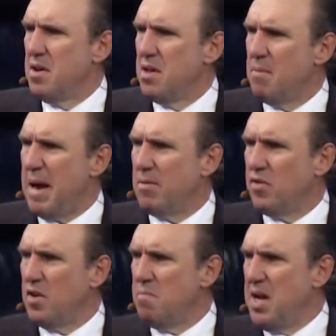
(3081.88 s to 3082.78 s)
The Bible
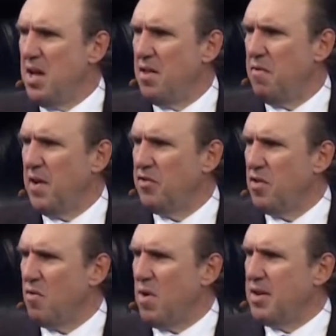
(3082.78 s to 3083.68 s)
says, many of the
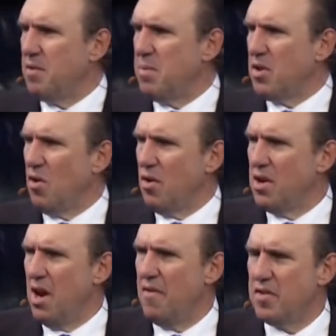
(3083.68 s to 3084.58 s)
afflictions of the righteous, but the Lord
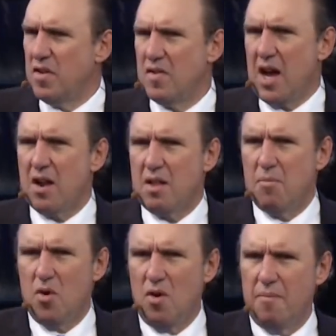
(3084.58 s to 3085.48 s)
delivers us out of them
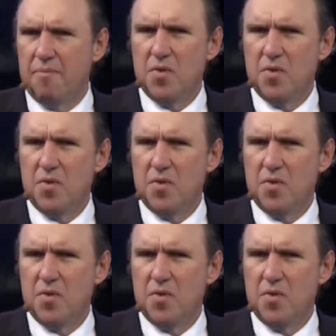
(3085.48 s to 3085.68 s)
all.